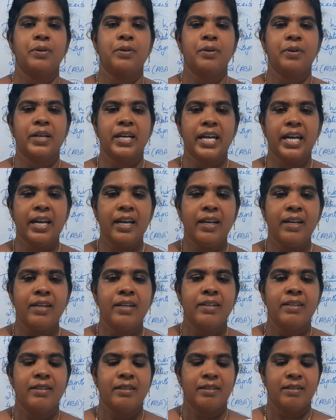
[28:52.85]
Okay,
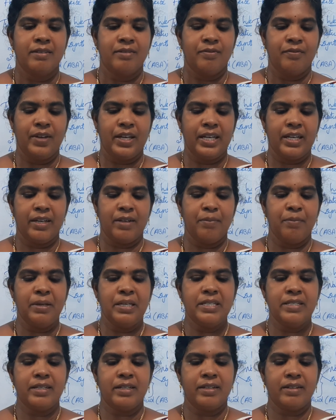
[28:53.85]
we can
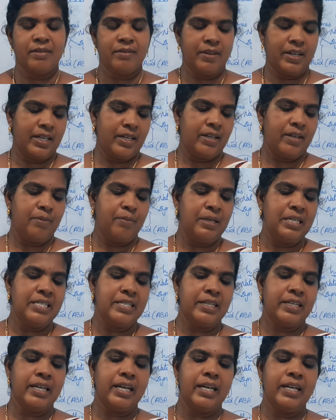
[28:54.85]
meet
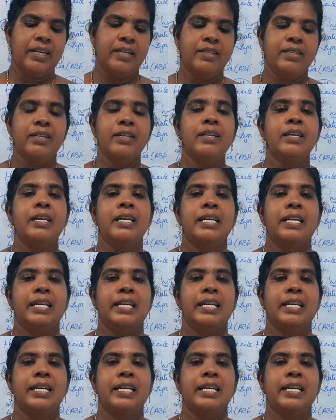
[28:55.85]
again in the